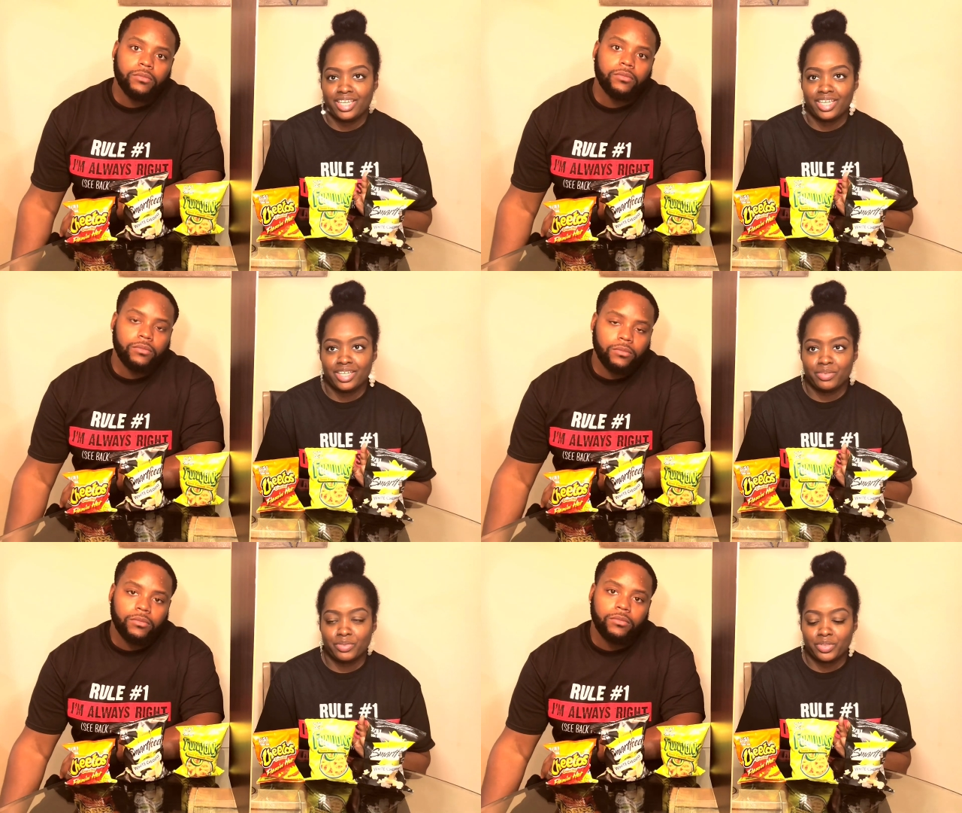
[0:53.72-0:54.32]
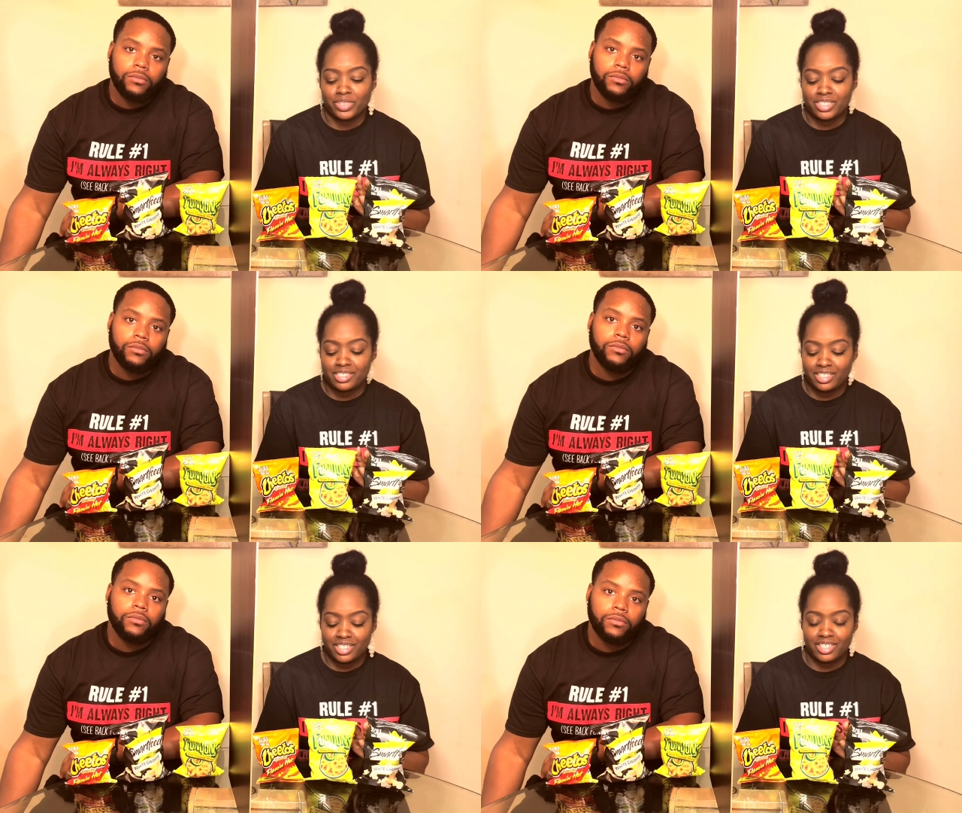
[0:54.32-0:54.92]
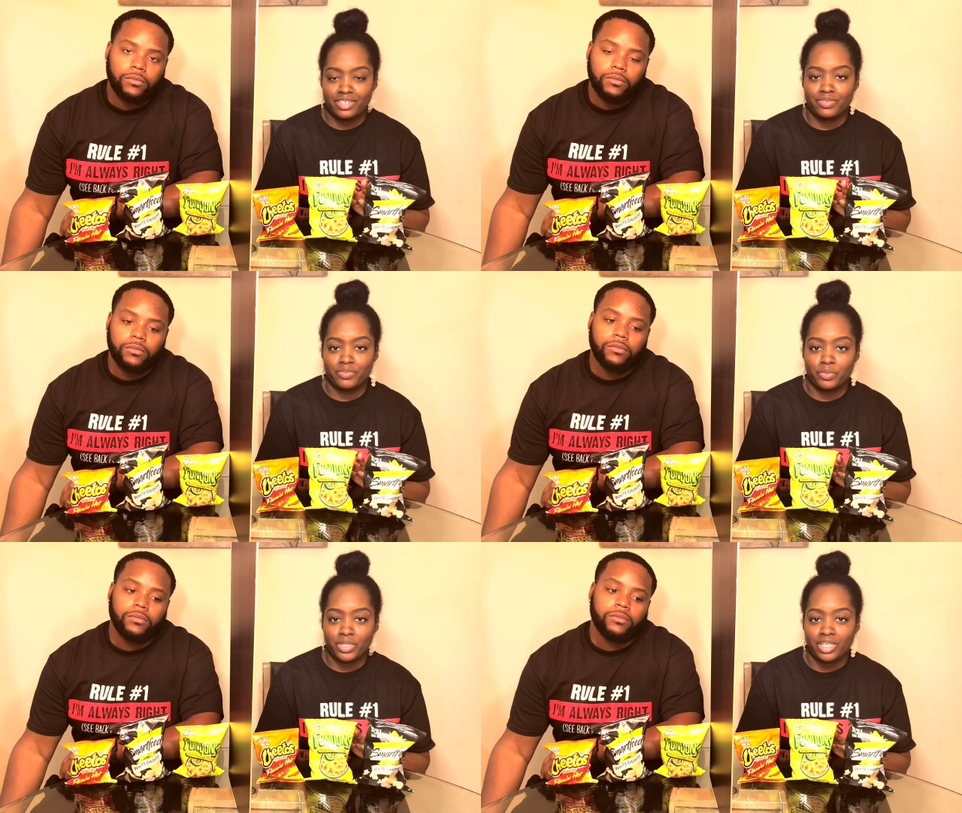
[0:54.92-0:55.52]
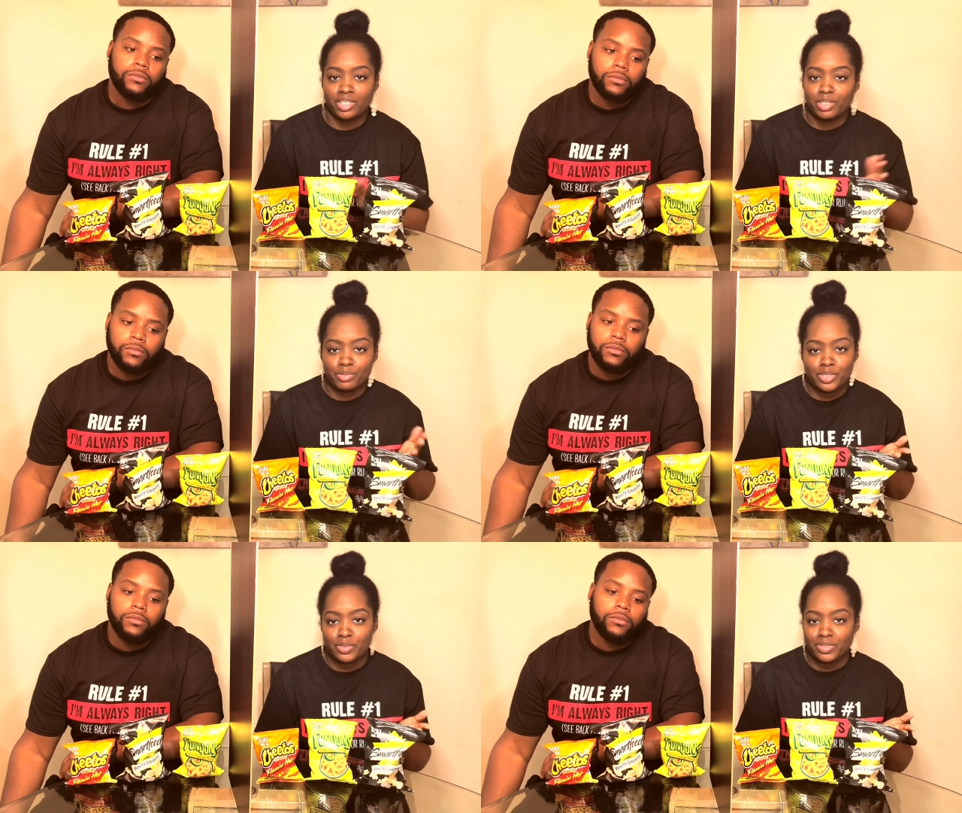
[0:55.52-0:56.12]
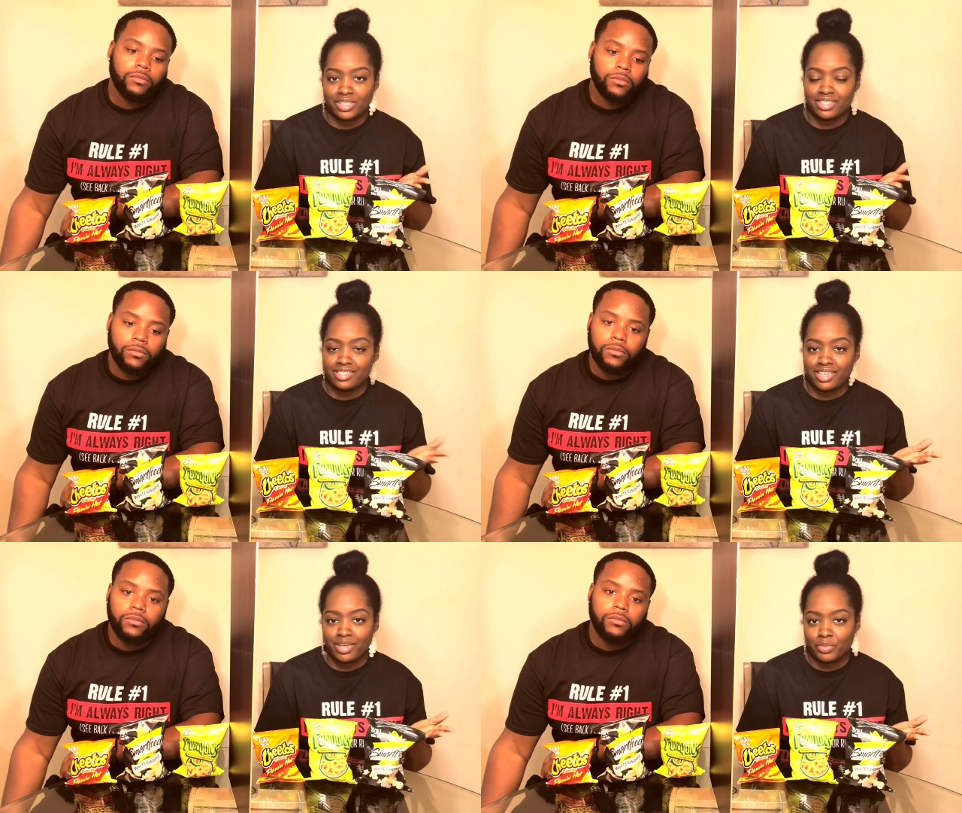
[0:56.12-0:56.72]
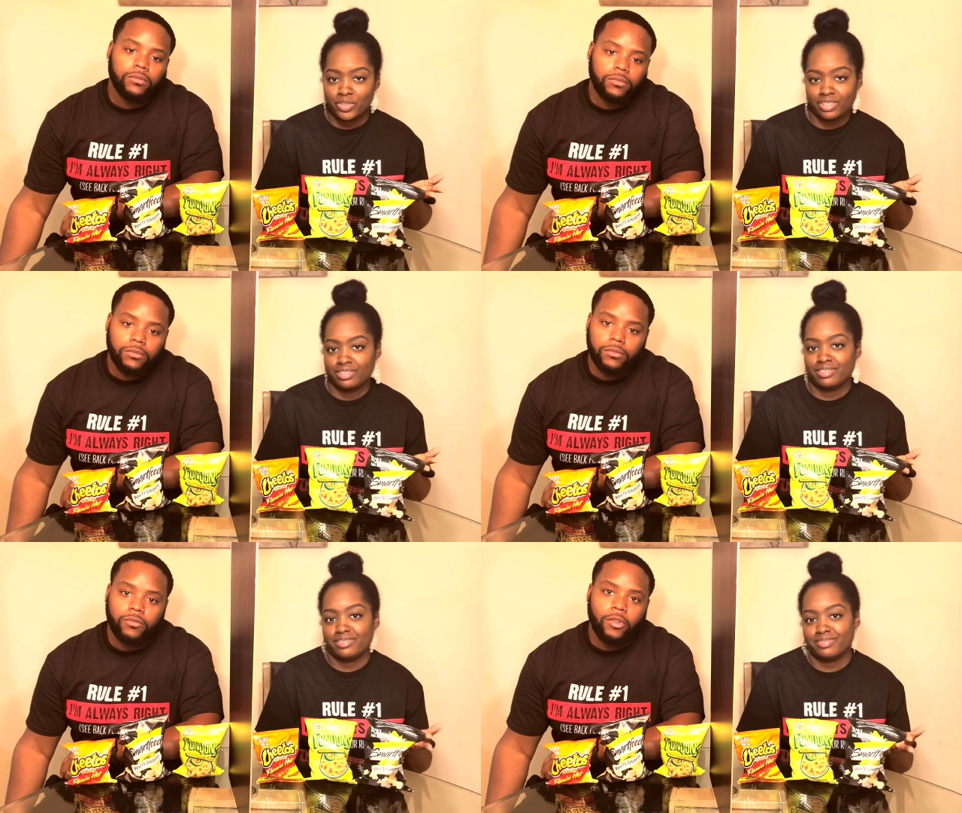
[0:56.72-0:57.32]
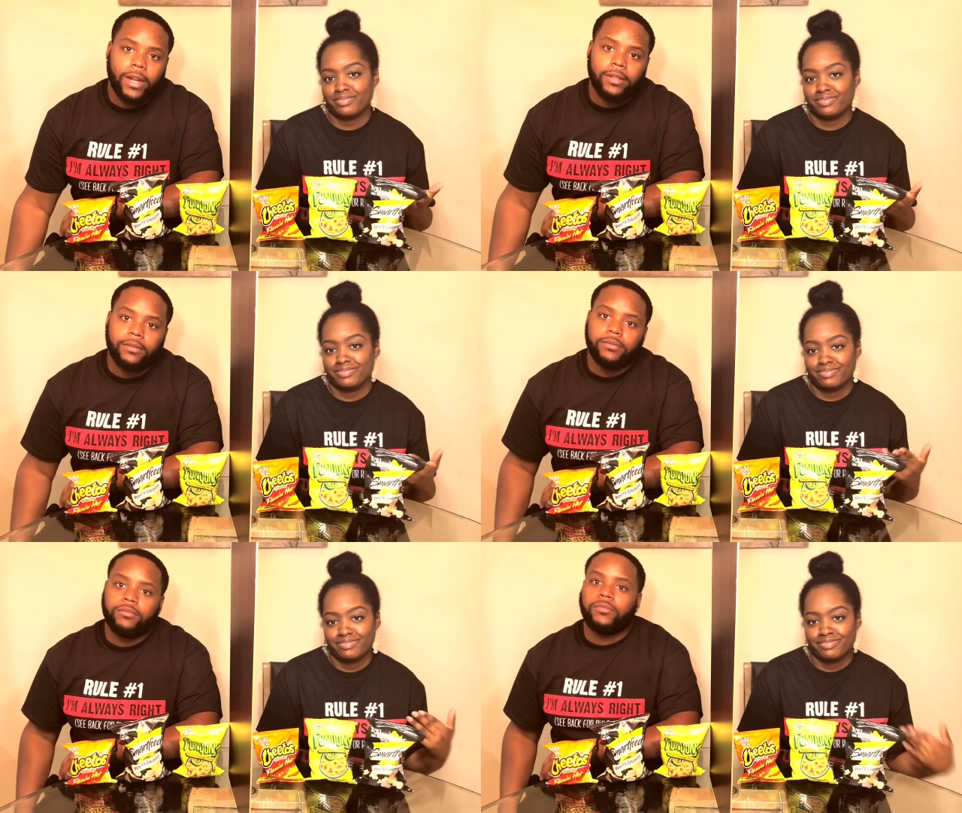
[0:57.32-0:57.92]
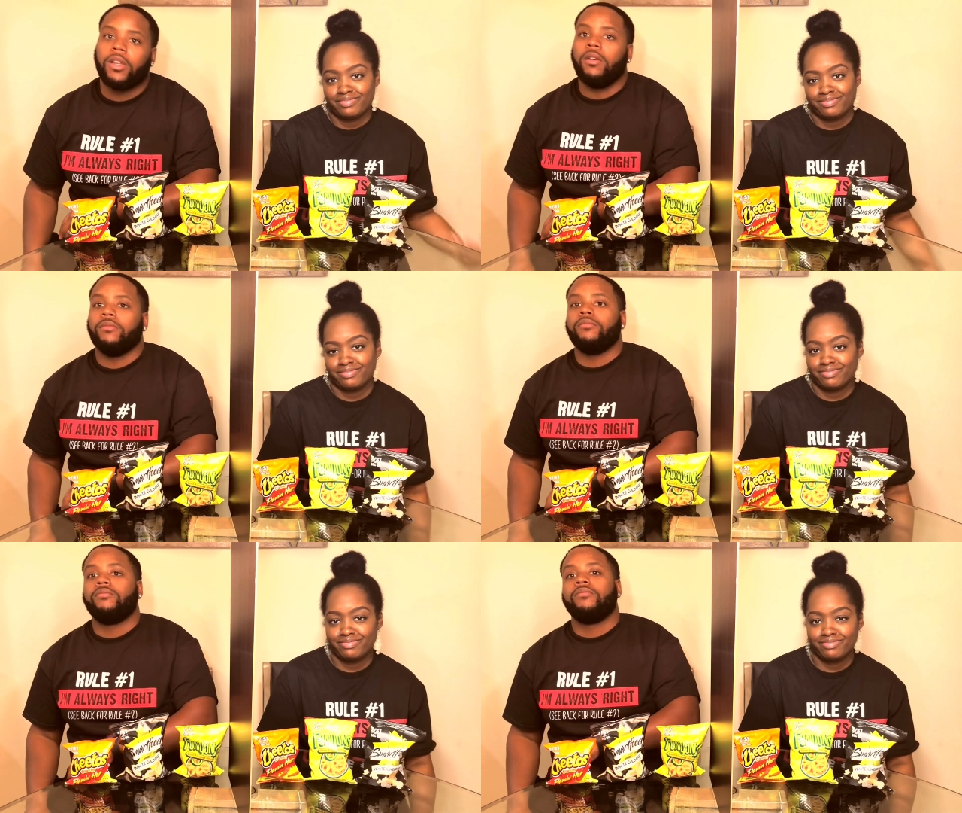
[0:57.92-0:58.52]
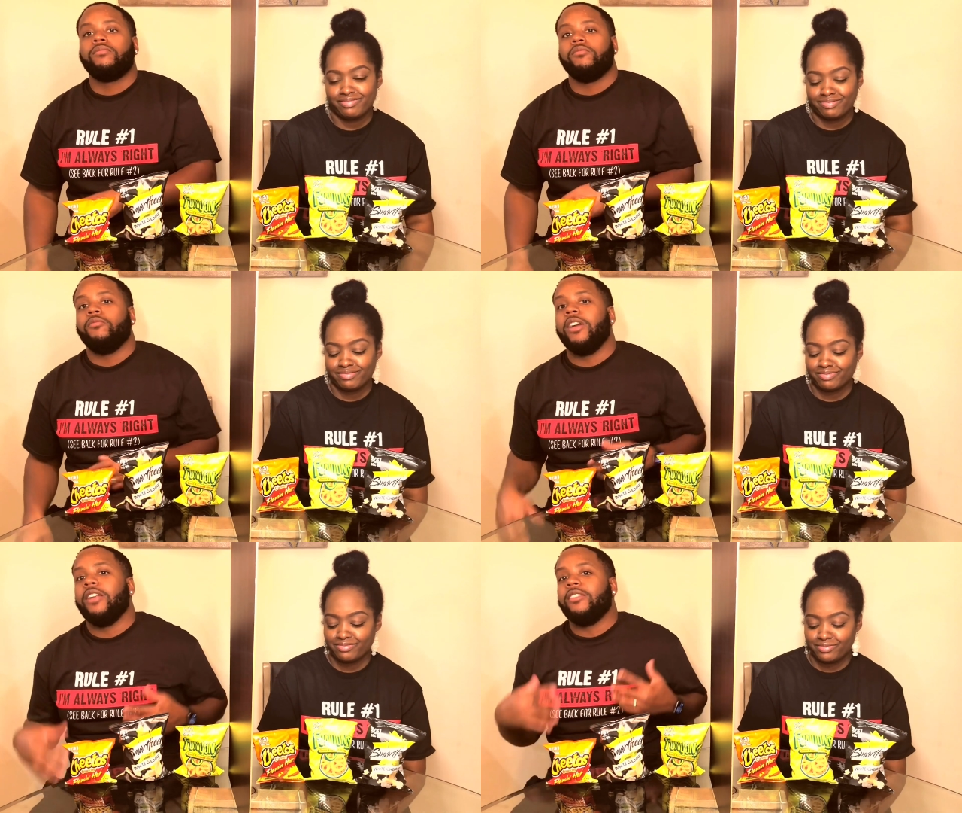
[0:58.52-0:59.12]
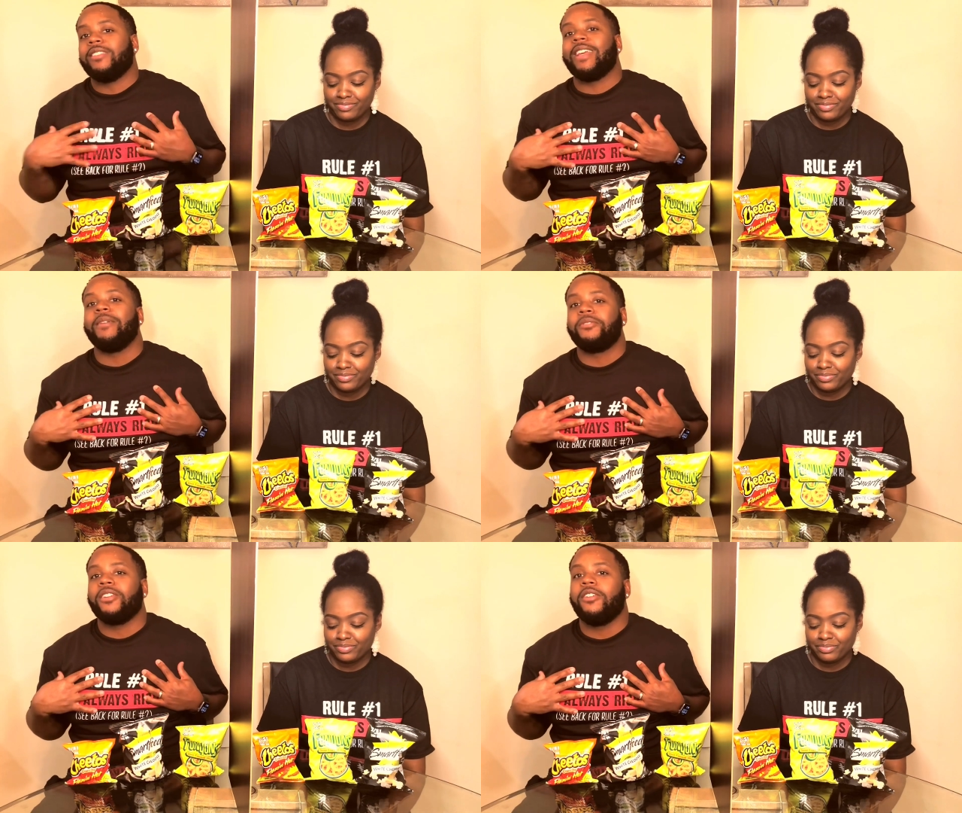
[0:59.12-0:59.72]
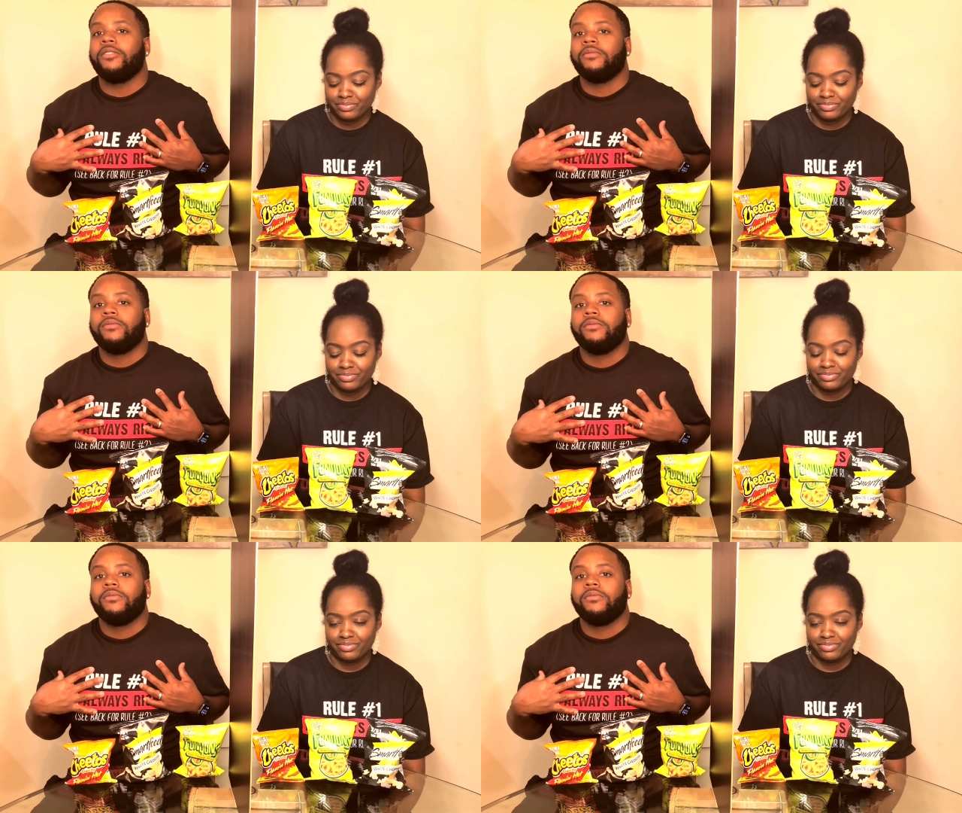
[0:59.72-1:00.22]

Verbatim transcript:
Speaker 1: And we're going to see if we end up choosing the same one.
Speaker 2: Right. So we're on the same shirt.